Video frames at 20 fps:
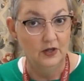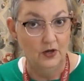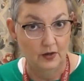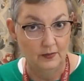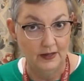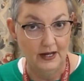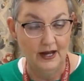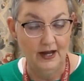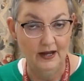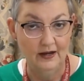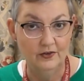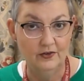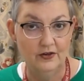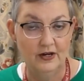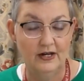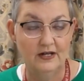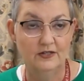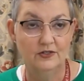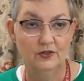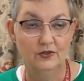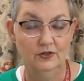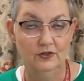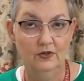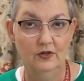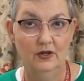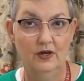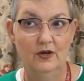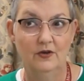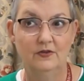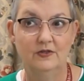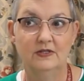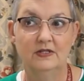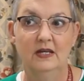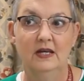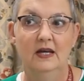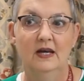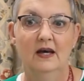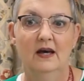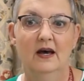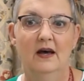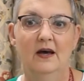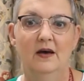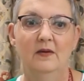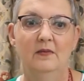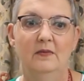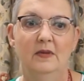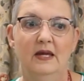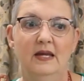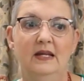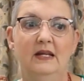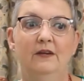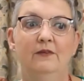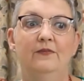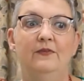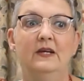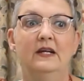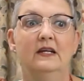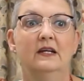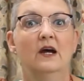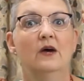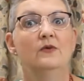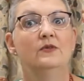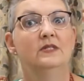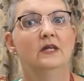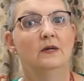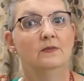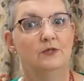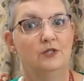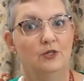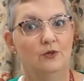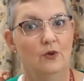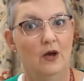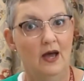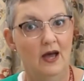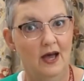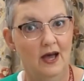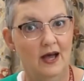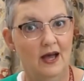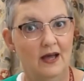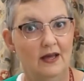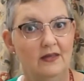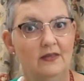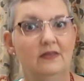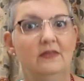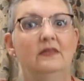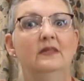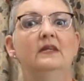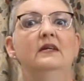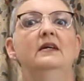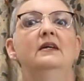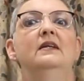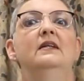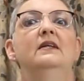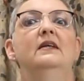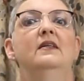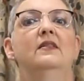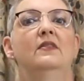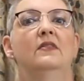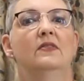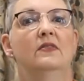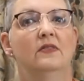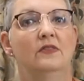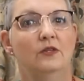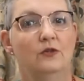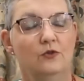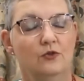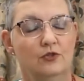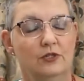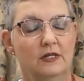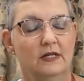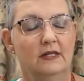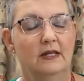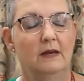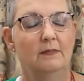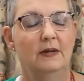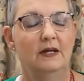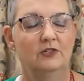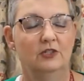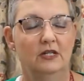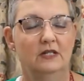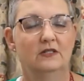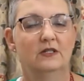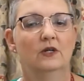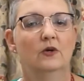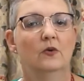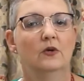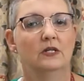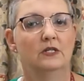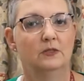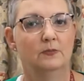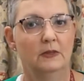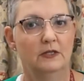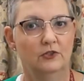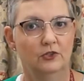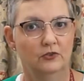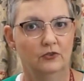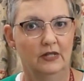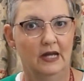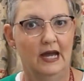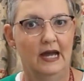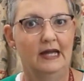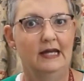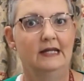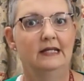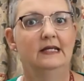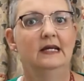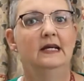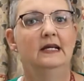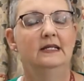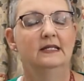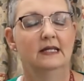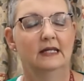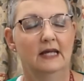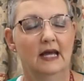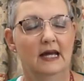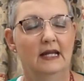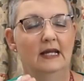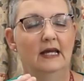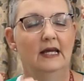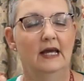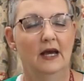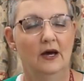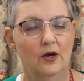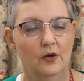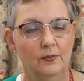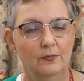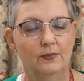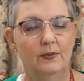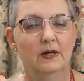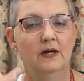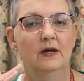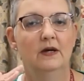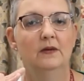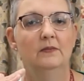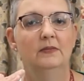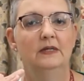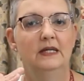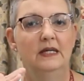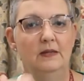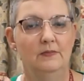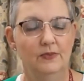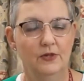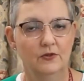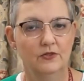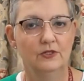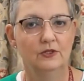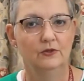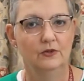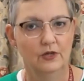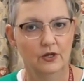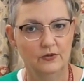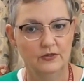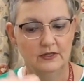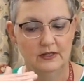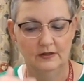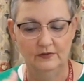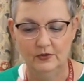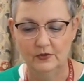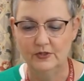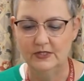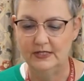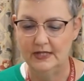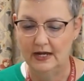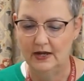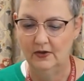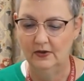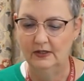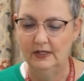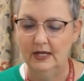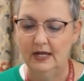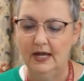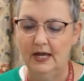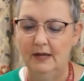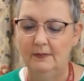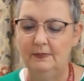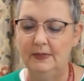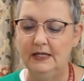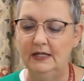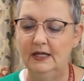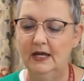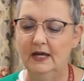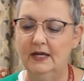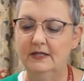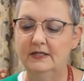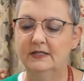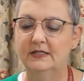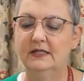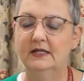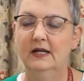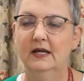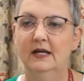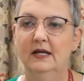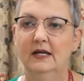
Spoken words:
carbohydrates or glucose, and if it goes up too high, then usually that patient has to go on a special diet to kind of help keep those glucose levels down. Because